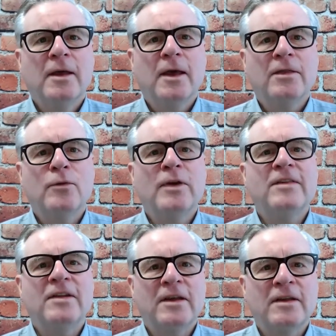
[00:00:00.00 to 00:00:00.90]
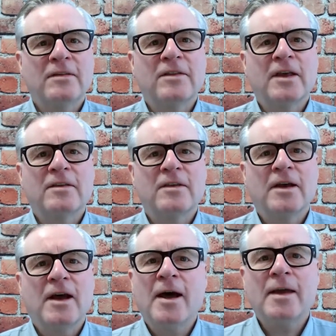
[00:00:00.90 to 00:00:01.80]
And the reason is that
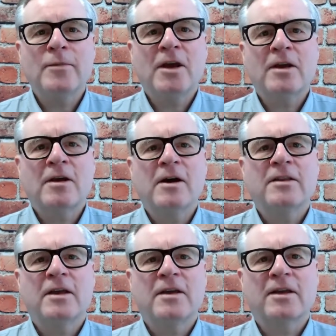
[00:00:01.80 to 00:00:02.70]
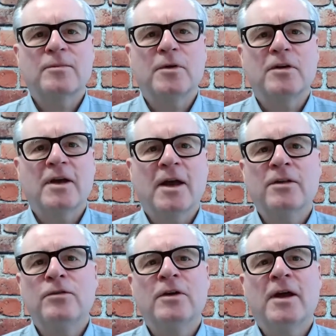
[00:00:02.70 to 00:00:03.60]
I am not a content expert. I
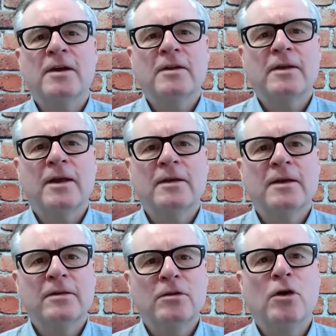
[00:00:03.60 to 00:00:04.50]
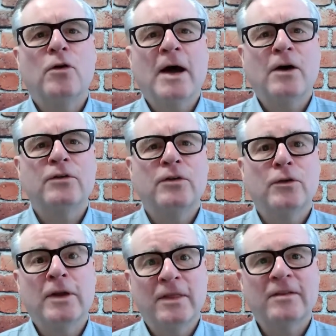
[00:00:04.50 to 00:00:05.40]
do not know how
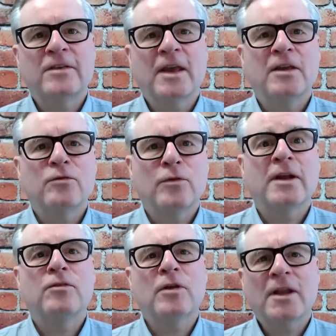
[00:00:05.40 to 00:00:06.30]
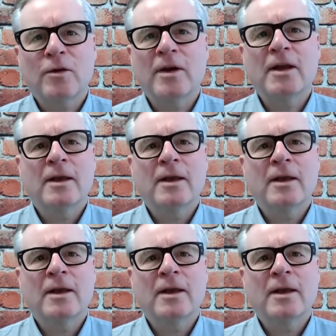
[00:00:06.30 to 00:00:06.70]
to, in this case, run a drilling rig.